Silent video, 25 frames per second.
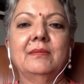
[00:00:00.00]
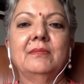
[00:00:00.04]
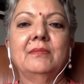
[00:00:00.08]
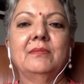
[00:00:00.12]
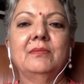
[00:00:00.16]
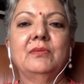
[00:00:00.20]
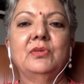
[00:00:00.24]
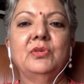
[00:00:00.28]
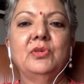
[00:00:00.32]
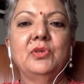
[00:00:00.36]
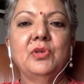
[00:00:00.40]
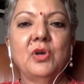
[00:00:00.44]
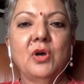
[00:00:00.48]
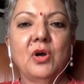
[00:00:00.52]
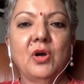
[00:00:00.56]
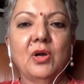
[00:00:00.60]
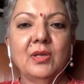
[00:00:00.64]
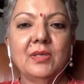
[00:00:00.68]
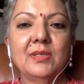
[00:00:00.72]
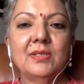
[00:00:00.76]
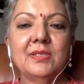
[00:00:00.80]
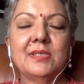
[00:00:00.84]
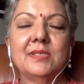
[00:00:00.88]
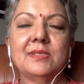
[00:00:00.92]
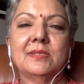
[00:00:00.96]

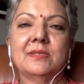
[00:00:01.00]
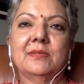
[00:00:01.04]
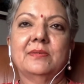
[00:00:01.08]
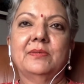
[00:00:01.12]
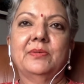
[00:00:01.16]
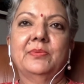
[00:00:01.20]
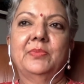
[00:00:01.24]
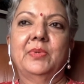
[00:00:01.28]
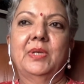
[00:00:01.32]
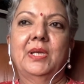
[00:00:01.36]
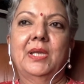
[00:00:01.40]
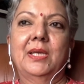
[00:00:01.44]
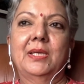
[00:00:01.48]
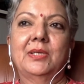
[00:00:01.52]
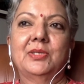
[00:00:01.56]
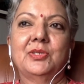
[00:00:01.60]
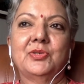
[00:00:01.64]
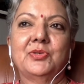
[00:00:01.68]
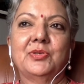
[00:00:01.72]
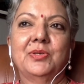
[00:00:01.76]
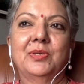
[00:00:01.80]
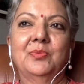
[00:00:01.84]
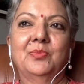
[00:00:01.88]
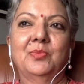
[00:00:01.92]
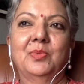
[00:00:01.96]

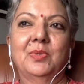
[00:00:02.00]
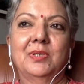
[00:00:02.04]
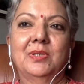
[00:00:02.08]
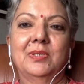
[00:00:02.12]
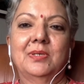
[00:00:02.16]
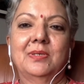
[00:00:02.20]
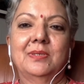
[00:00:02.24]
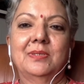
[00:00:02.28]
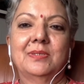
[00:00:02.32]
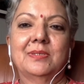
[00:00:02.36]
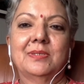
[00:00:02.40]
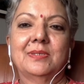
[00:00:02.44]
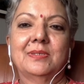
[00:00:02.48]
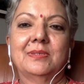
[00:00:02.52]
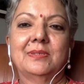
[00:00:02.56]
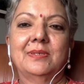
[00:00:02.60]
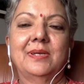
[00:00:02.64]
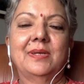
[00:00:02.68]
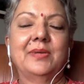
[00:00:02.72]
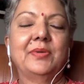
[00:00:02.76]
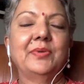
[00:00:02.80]
non-discriminatory world a